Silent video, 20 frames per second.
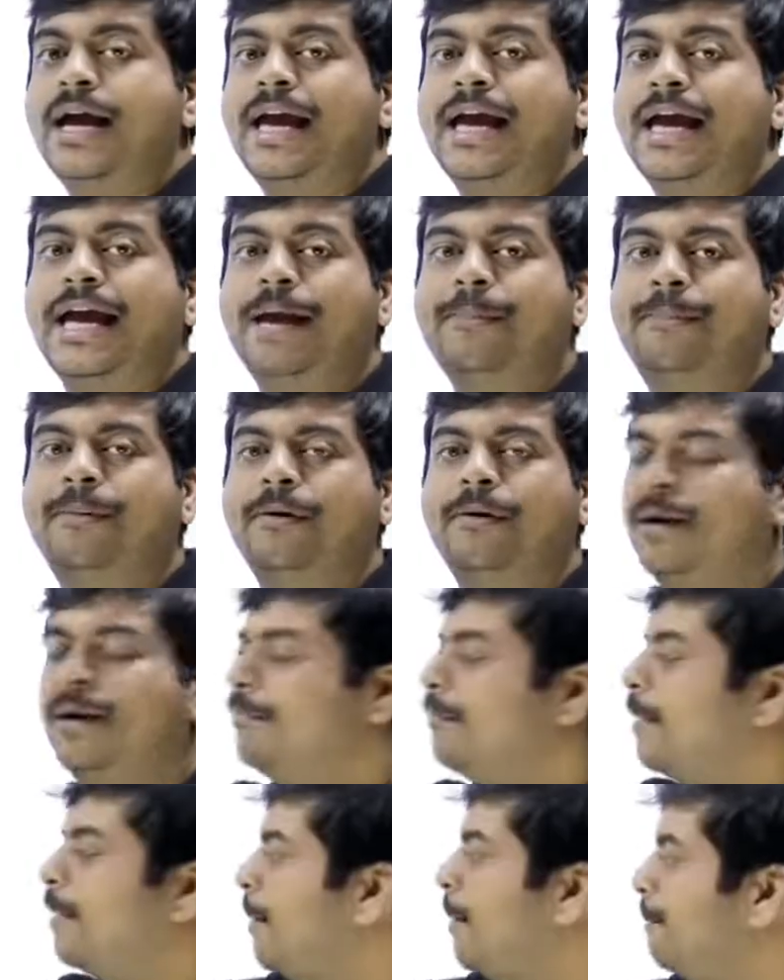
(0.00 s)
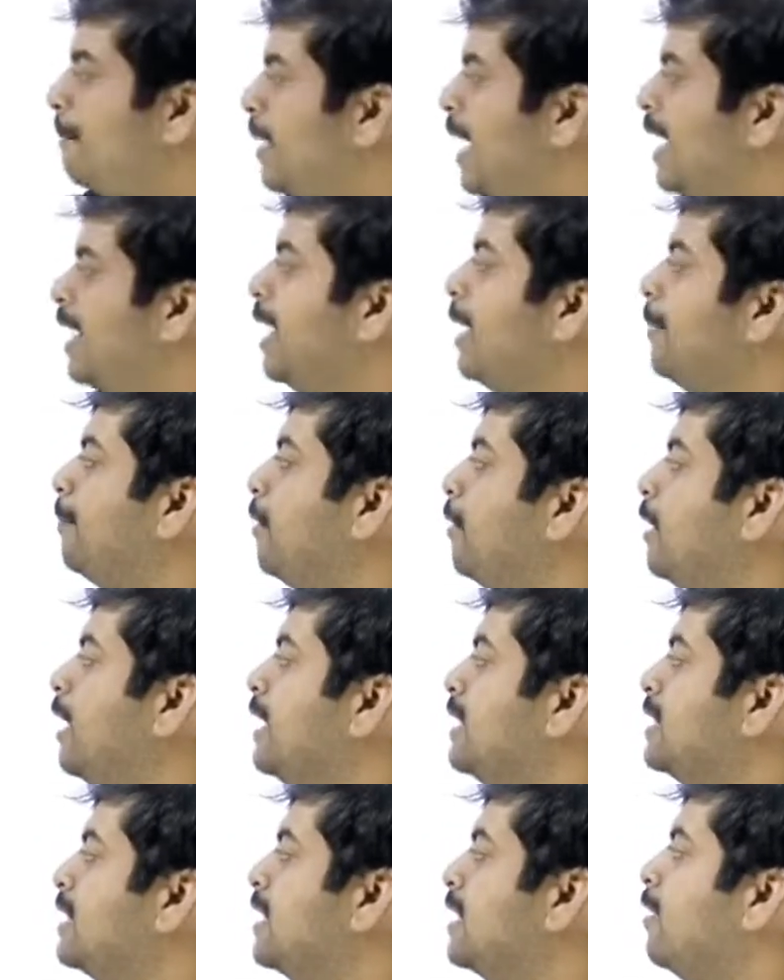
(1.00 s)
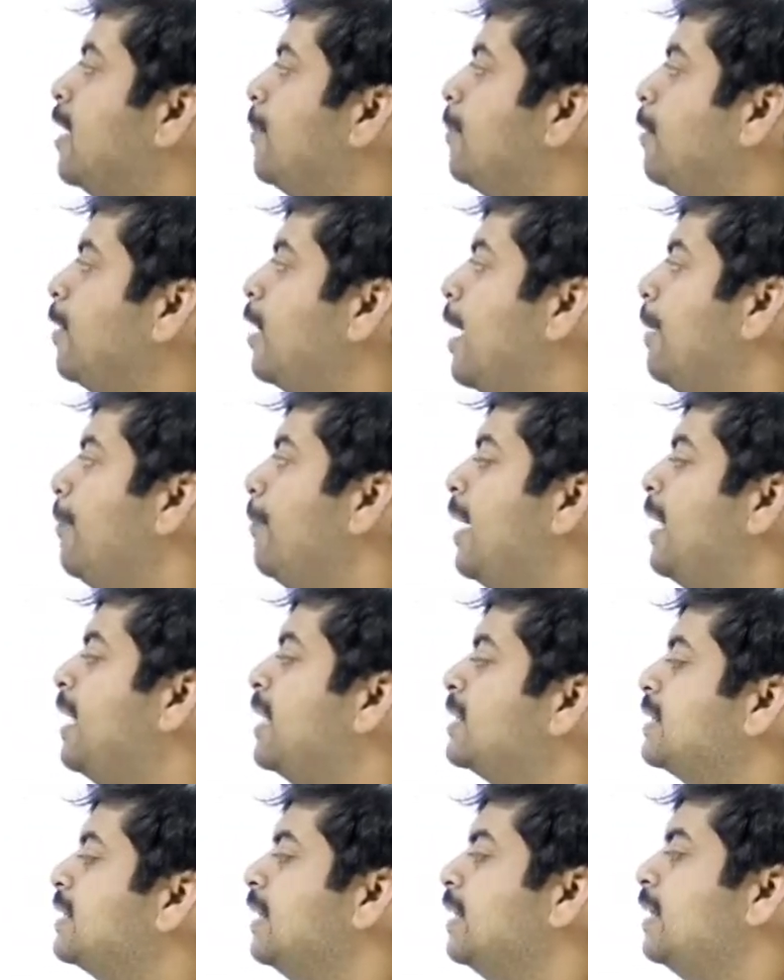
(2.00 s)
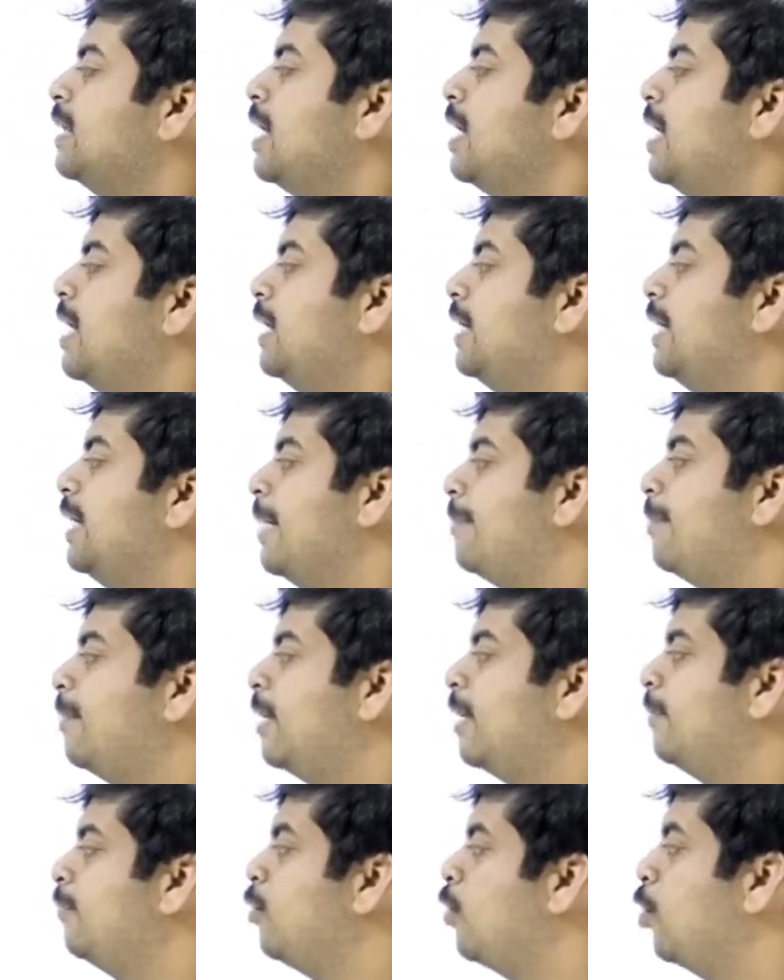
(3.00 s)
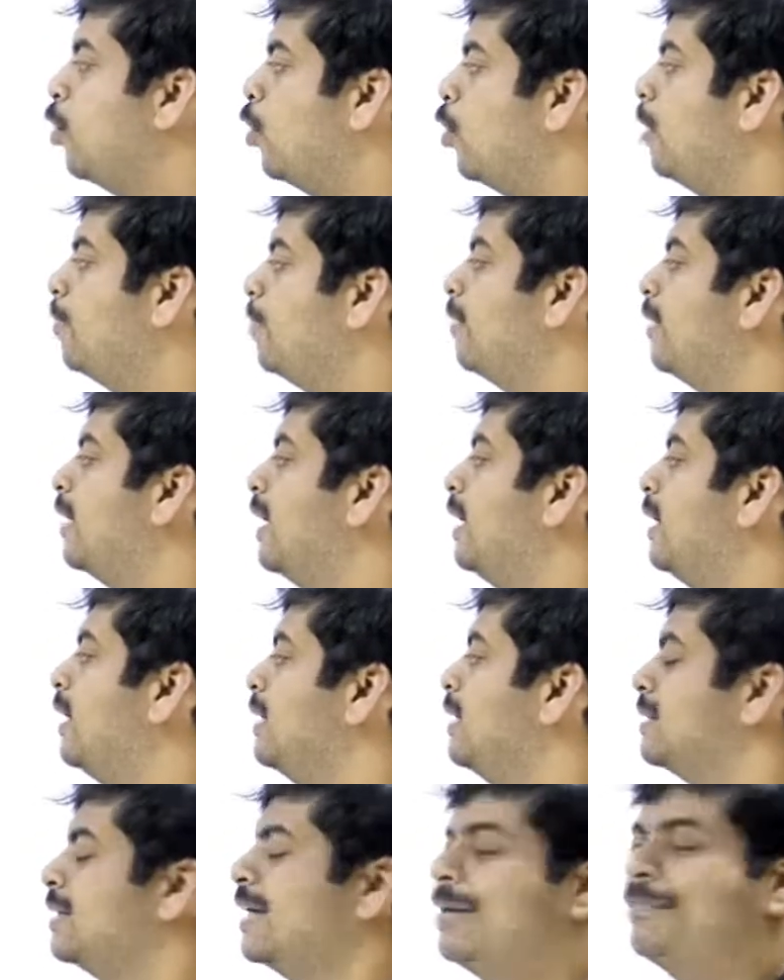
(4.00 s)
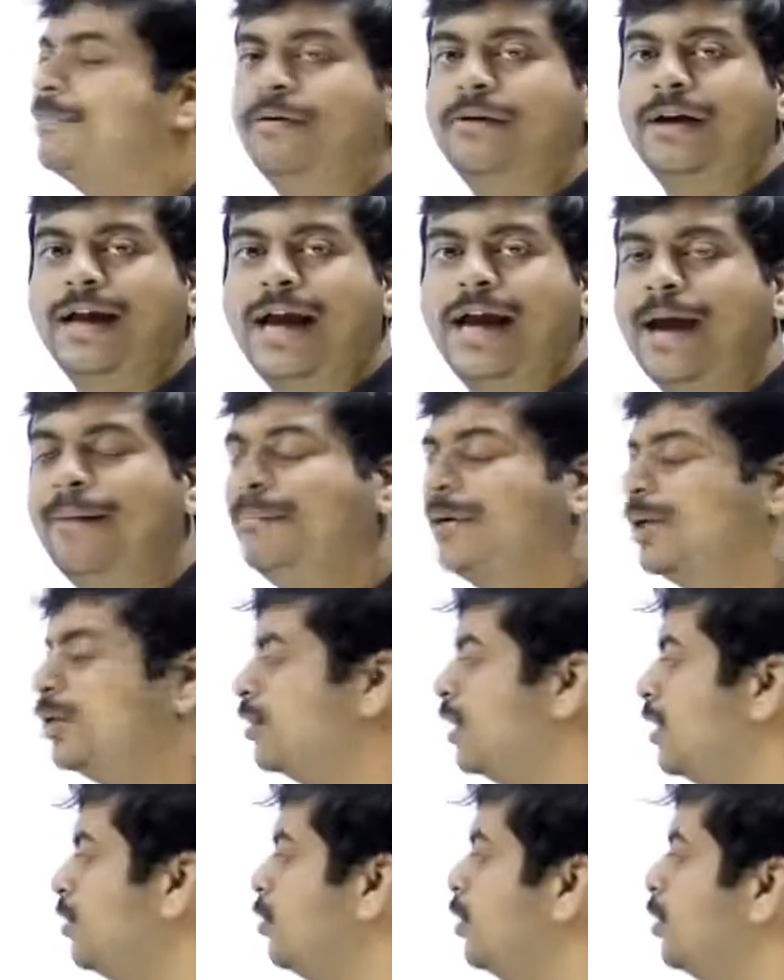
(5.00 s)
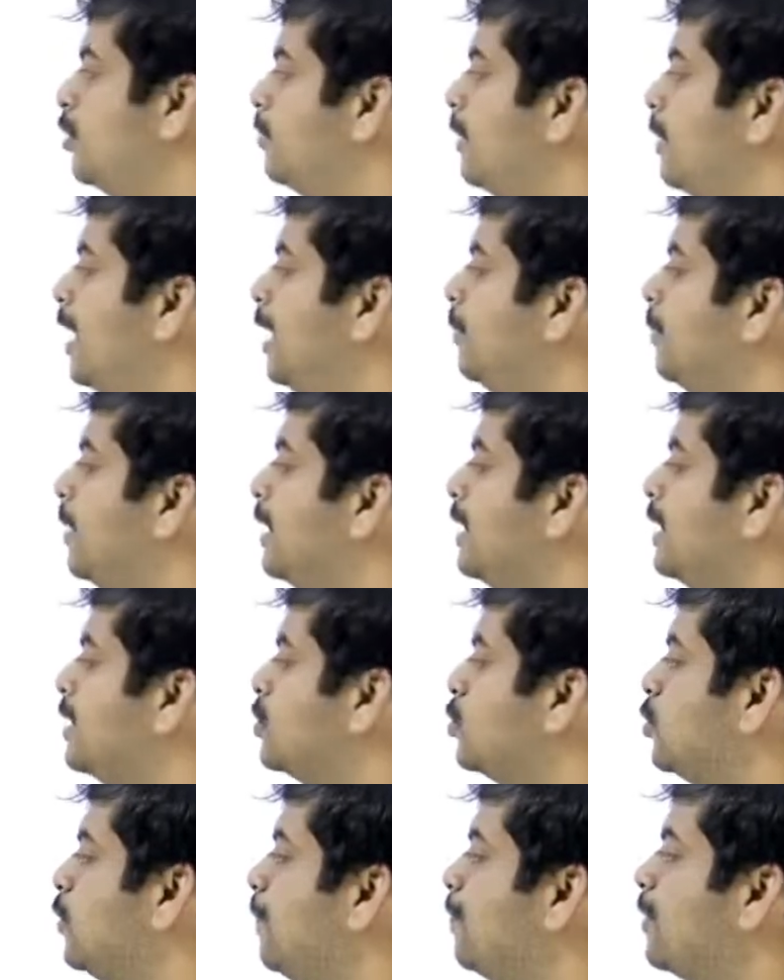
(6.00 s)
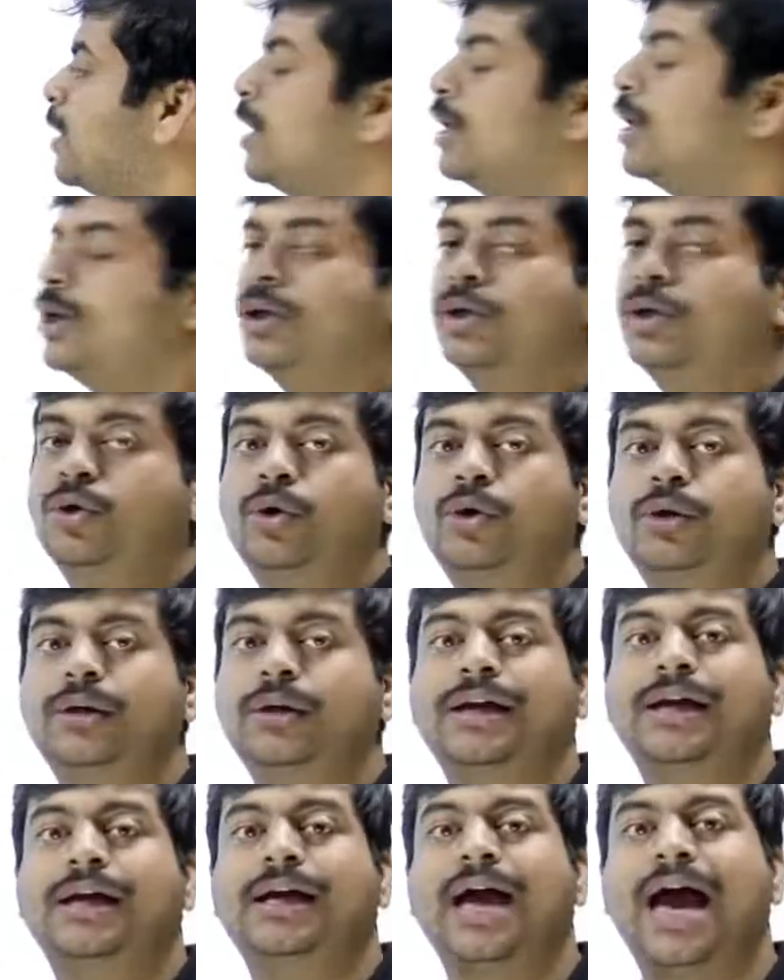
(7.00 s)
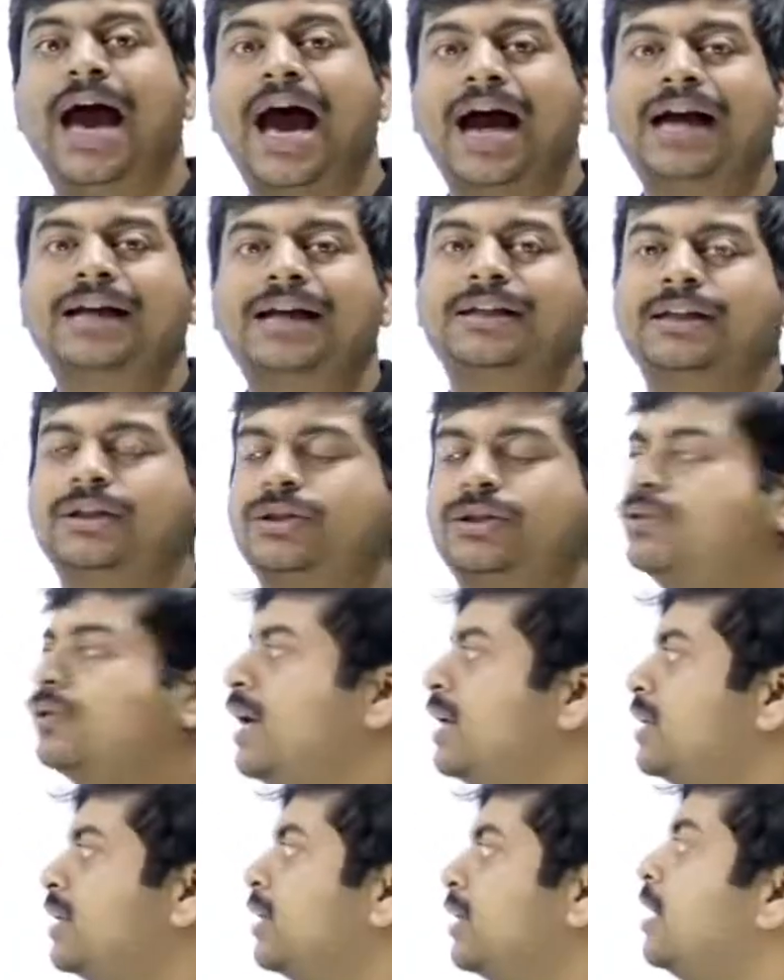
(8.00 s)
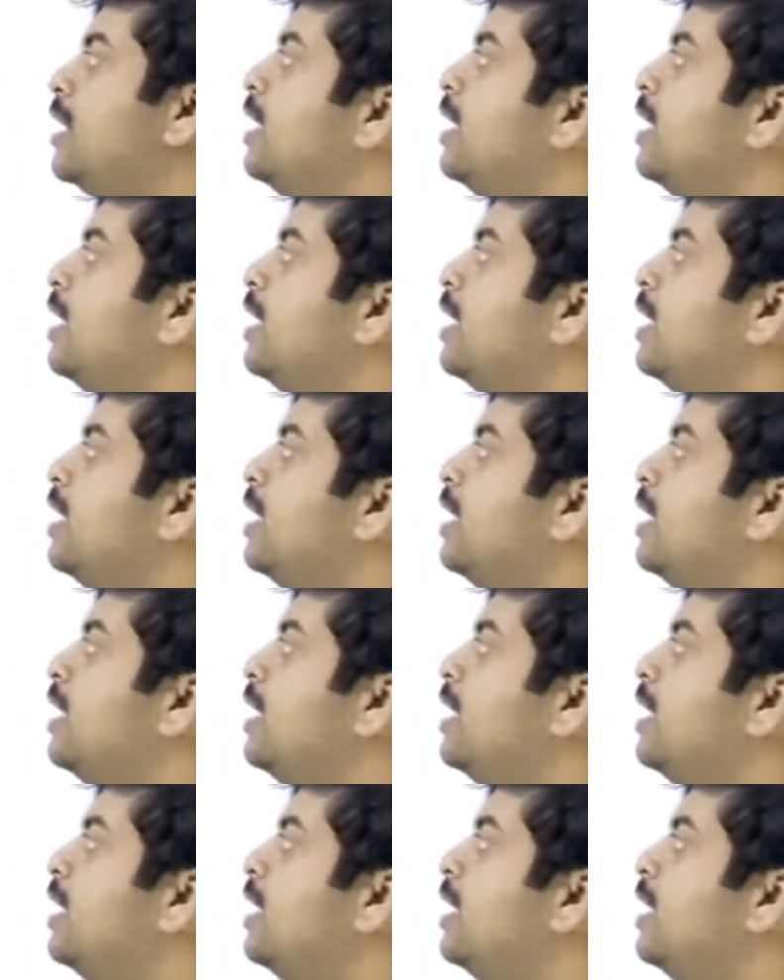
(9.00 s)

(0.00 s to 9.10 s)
A power m by a power n is equal to a power m minus n. A power m whole power n is a power m into n. You need to multiply these two. You don't add these two, right?